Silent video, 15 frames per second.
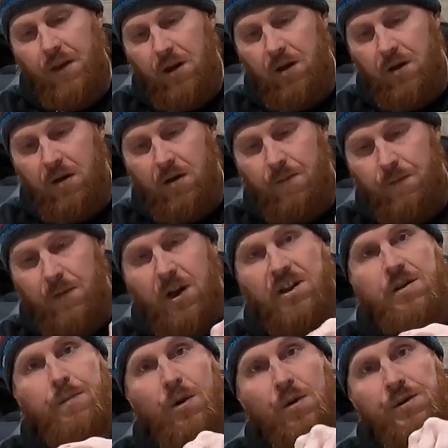the uh,
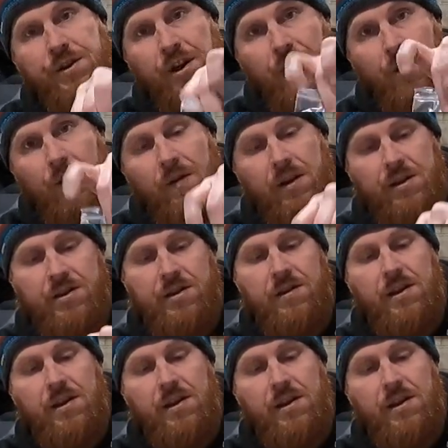nuts and bolts that go to this.